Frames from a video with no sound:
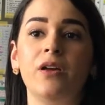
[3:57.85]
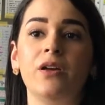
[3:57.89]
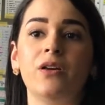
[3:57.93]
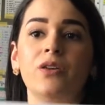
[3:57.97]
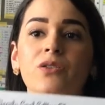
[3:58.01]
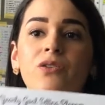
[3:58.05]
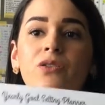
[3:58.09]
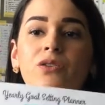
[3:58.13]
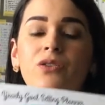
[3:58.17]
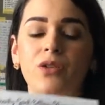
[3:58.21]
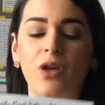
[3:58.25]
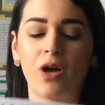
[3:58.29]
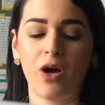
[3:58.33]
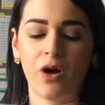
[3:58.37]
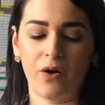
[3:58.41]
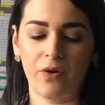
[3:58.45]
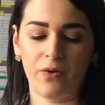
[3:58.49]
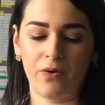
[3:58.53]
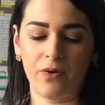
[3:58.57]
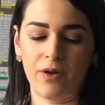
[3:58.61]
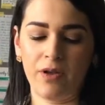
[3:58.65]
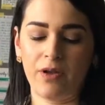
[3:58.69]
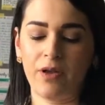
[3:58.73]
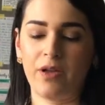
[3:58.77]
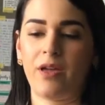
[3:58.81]

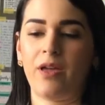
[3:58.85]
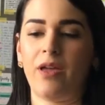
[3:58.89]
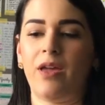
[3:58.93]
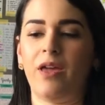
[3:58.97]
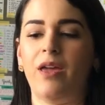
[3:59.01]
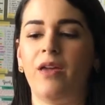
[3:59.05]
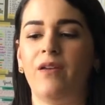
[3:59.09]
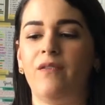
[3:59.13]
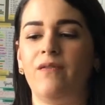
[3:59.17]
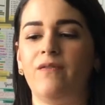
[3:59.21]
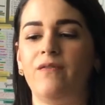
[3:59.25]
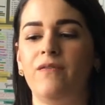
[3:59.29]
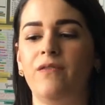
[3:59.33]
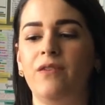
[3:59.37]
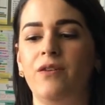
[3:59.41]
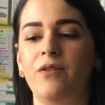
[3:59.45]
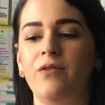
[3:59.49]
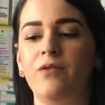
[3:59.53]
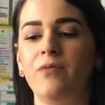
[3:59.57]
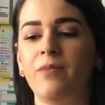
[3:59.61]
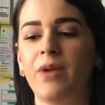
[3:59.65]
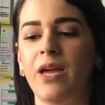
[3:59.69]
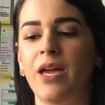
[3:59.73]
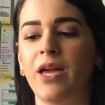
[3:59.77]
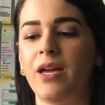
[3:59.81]
So if
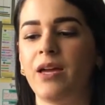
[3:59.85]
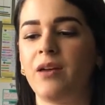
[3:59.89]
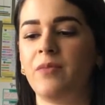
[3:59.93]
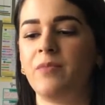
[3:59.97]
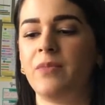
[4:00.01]
you make a